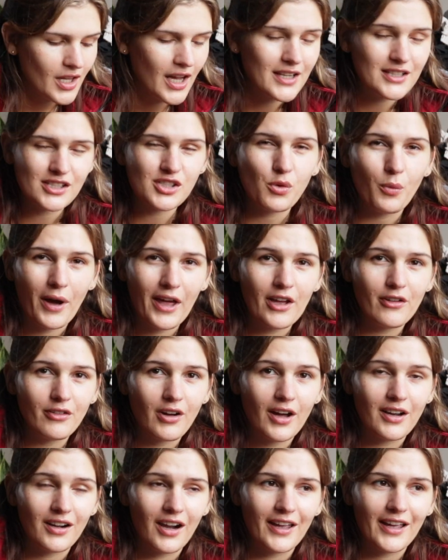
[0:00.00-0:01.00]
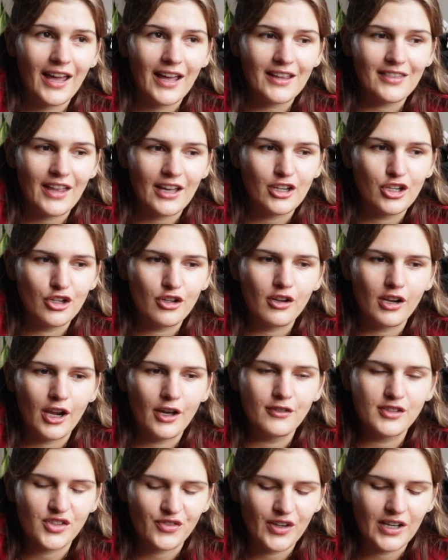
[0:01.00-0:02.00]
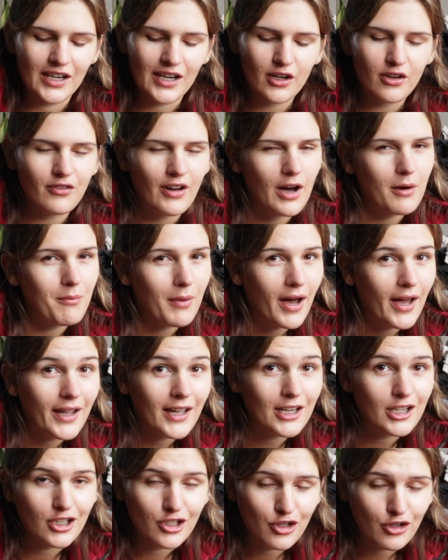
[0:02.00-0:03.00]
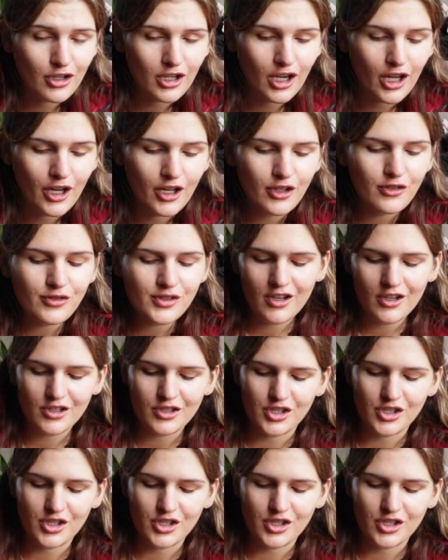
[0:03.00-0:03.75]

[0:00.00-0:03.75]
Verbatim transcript: And it's a way of kind of like getting that new clothes feeling without buying any new clothes.